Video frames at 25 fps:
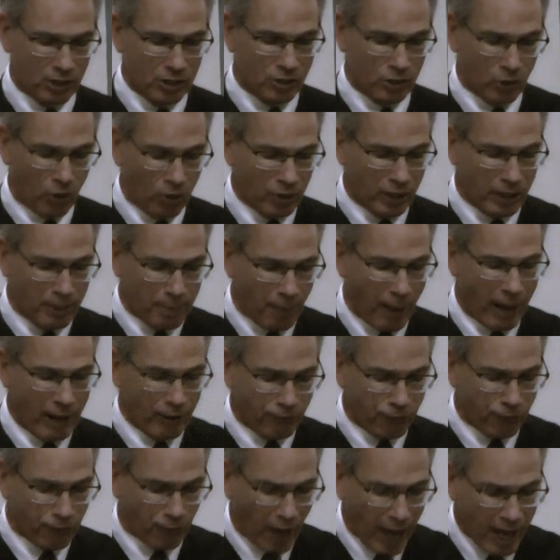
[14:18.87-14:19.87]
It's only by
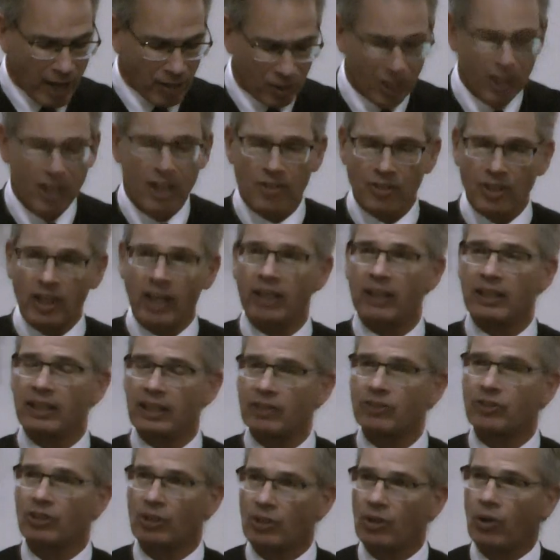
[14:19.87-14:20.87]
faith that I
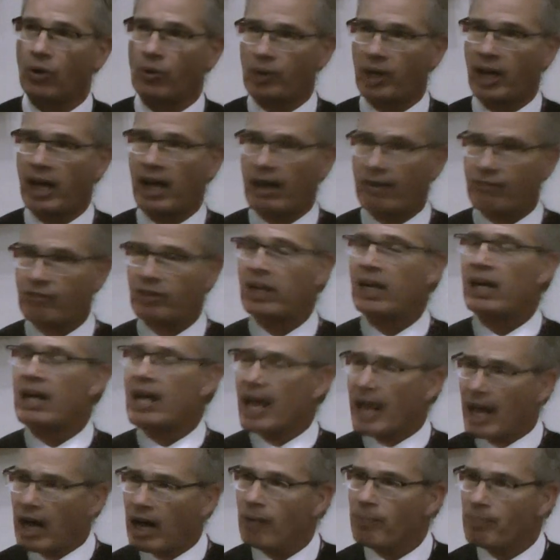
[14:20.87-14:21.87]
get to go to heaven.
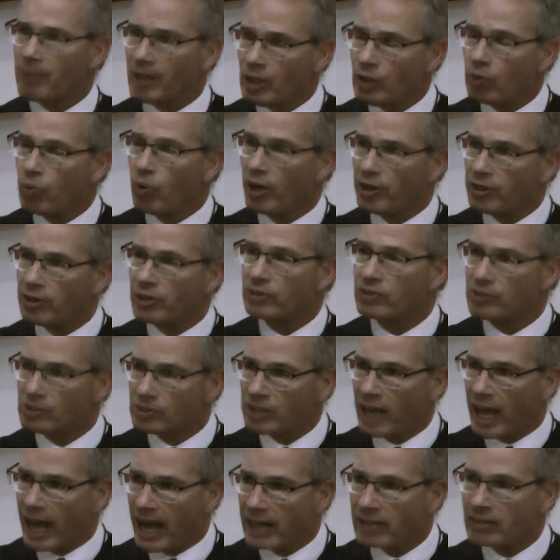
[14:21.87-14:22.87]
Help me to
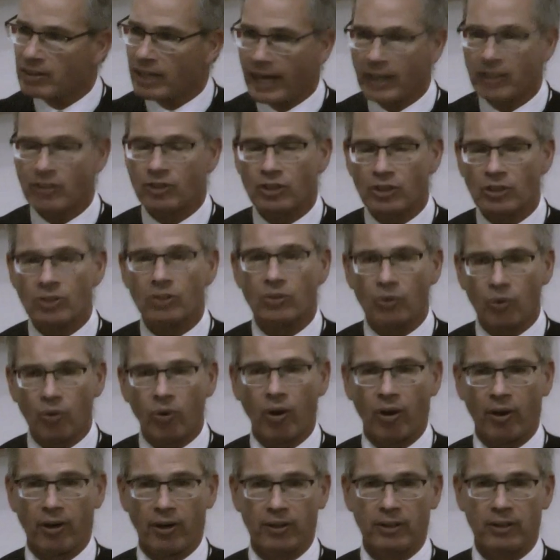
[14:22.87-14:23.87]
understand that, dear
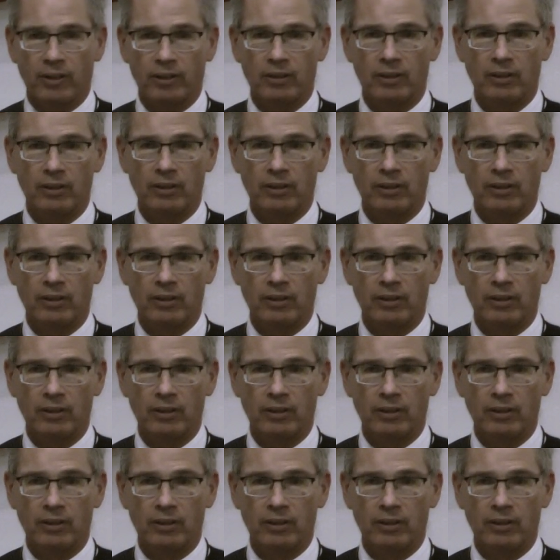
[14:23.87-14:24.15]
Lord.